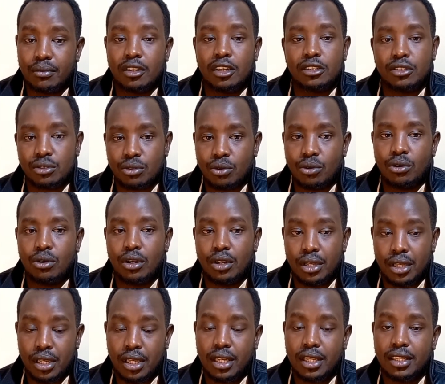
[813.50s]
So
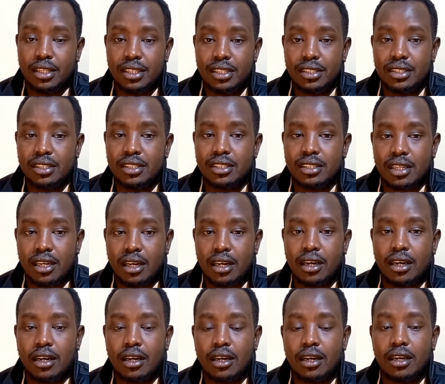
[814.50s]
this is
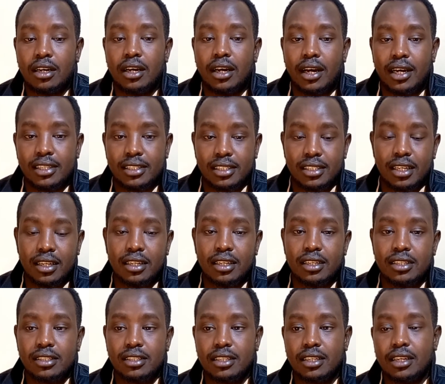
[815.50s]
a
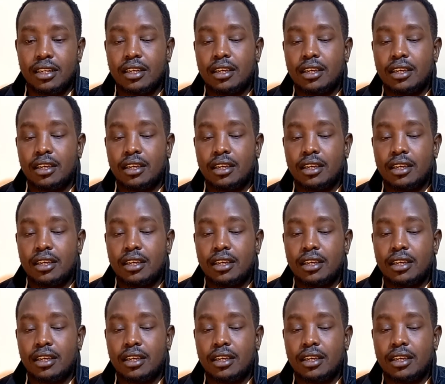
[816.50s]
serious